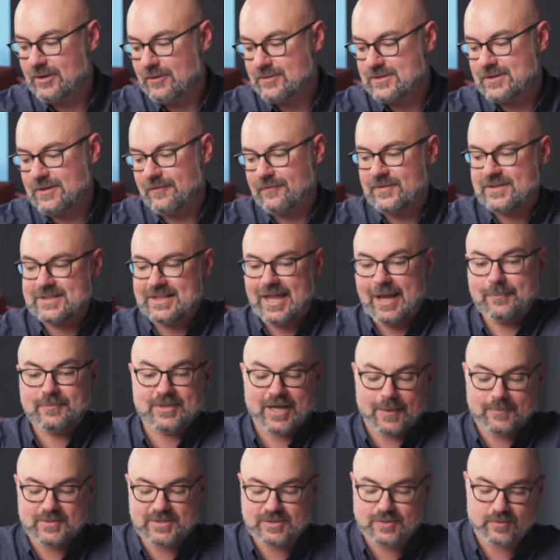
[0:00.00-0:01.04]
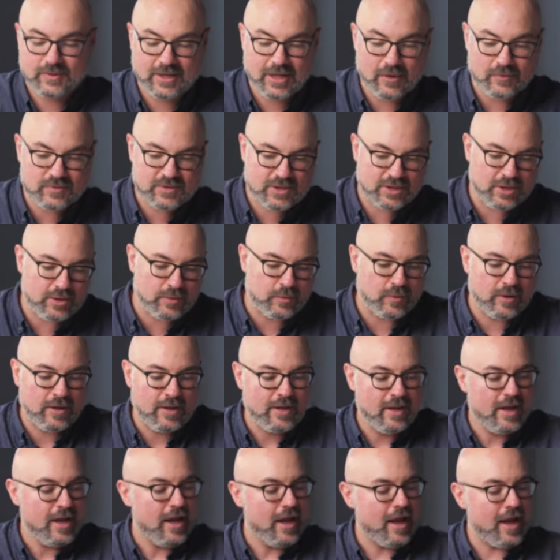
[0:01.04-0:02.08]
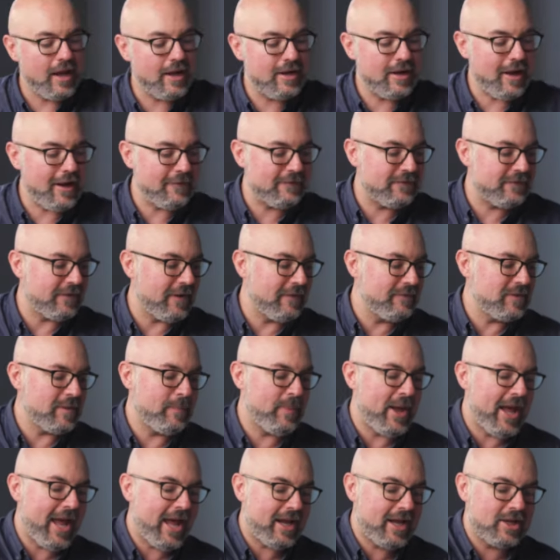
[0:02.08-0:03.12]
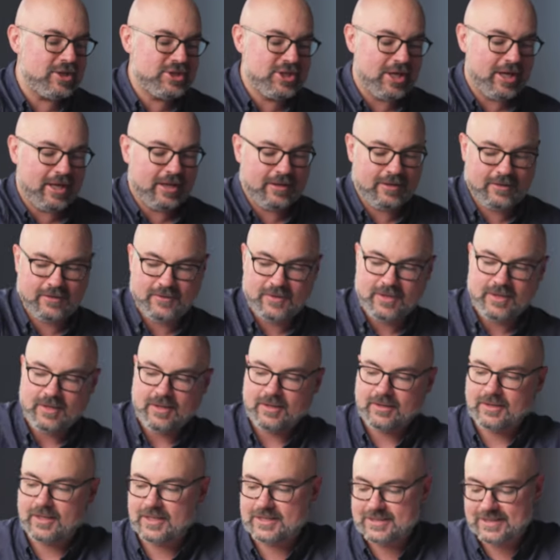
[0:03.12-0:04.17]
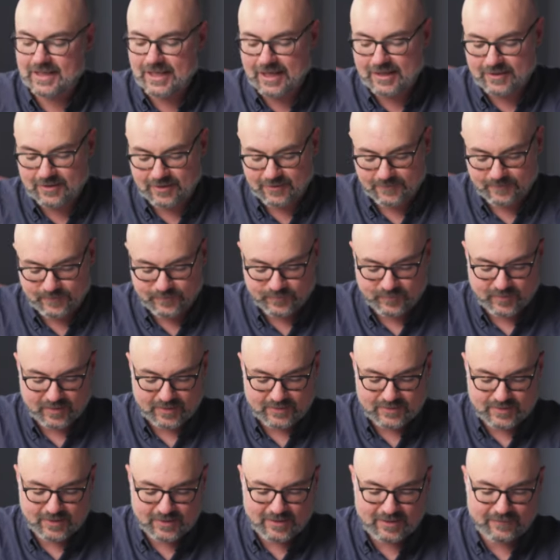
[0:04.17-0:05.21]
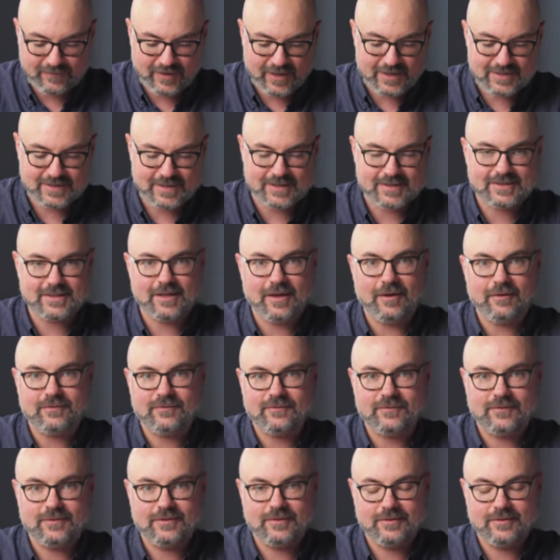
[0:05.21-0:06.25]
your Surface Laptop Studio 2. Enough of the packaging. Let's get to the device itself.